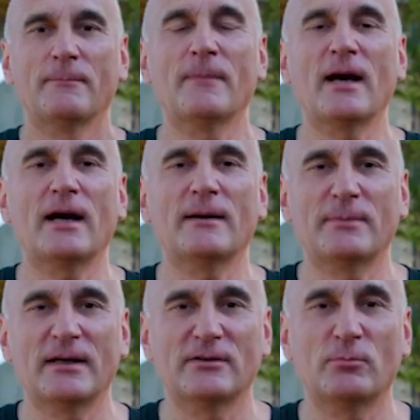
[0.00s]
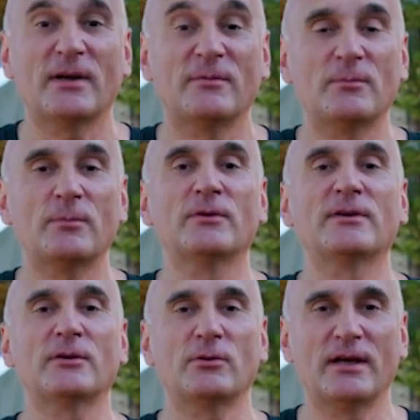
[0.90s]
Behind me is one of the
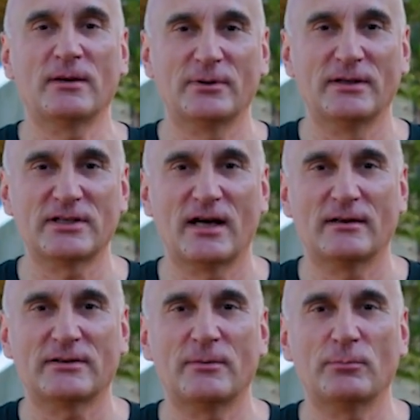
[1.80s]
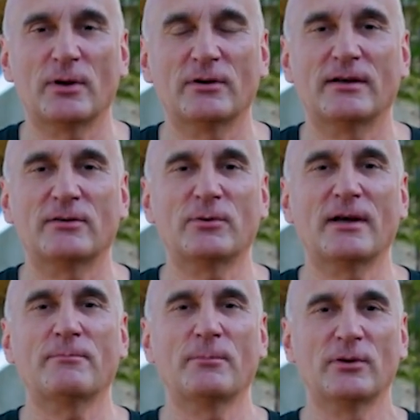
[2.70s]
most incredibly challenging projects we
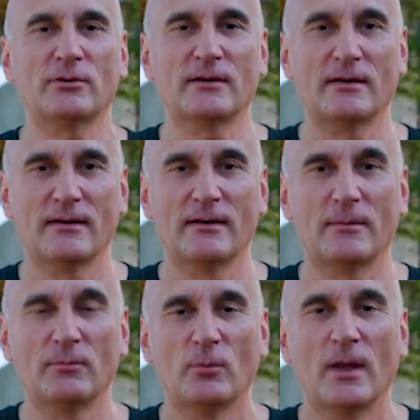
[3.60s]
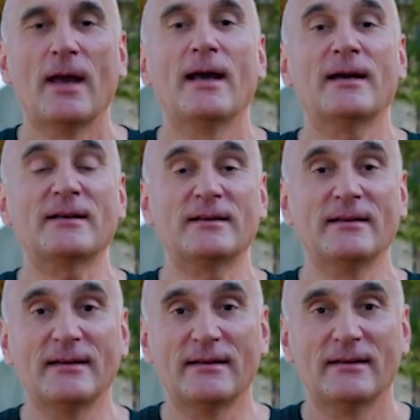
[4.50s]
have built. Why?
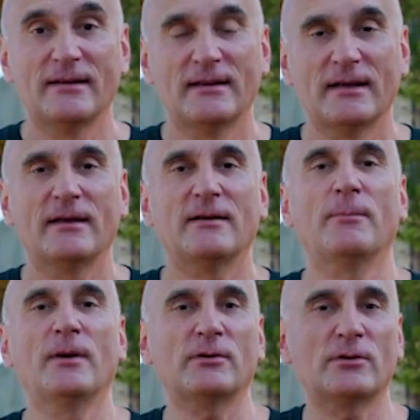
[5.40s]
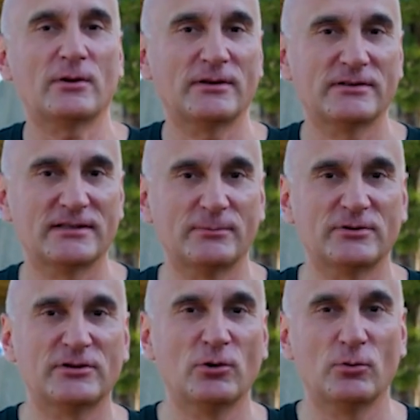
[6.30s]
It is built on a steep
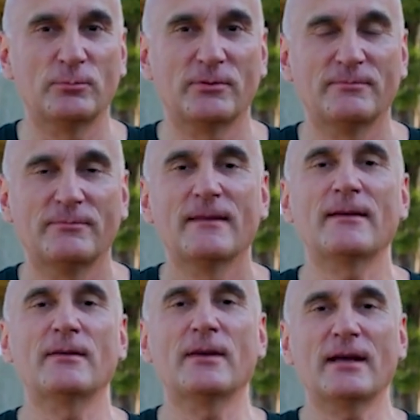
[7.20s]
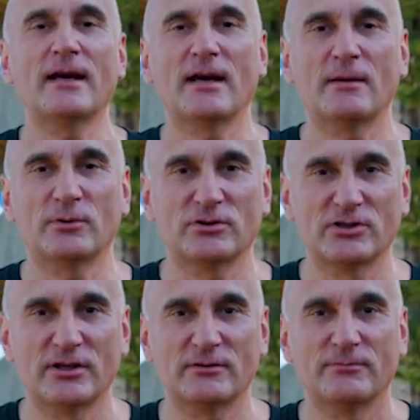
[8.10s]
slope. Today I will
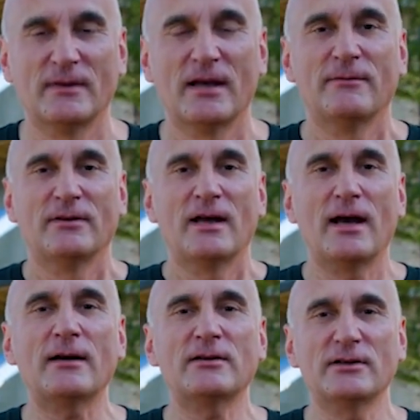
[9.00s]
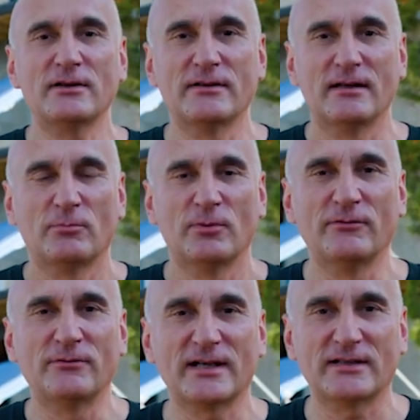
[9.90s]
share five challenges that
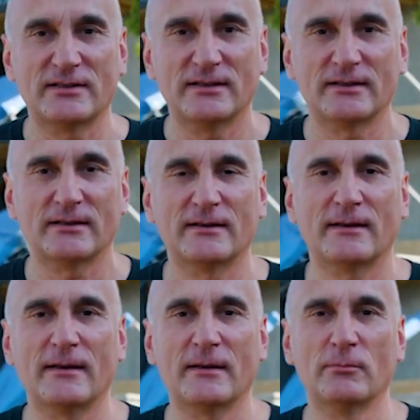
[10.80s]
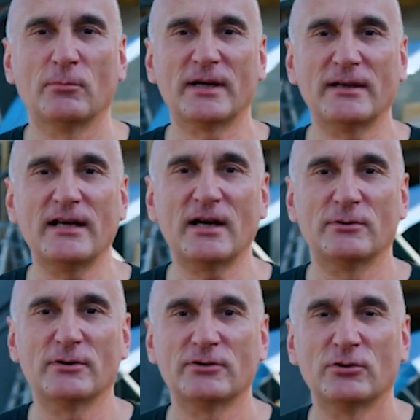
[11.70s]
we faced, we
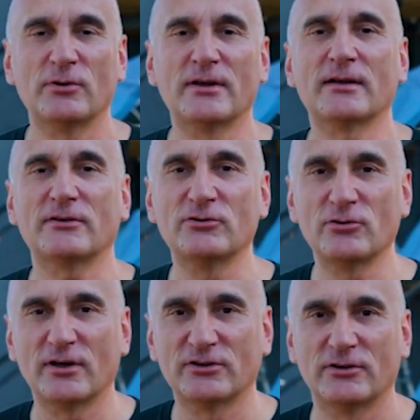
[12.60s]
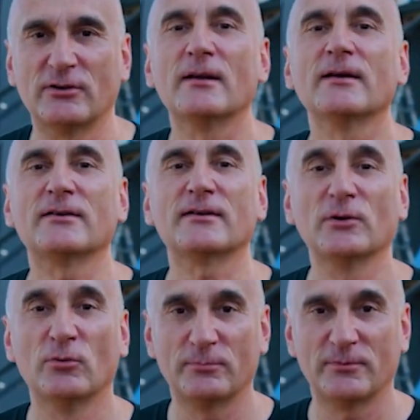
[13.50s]
encountered during construction on a
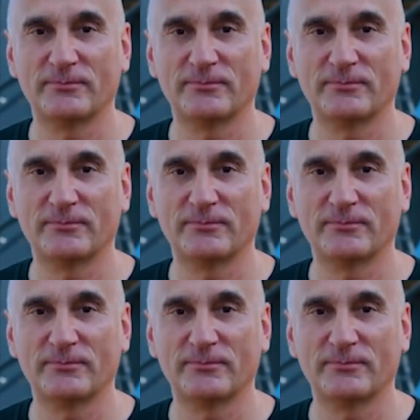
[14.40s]
slope.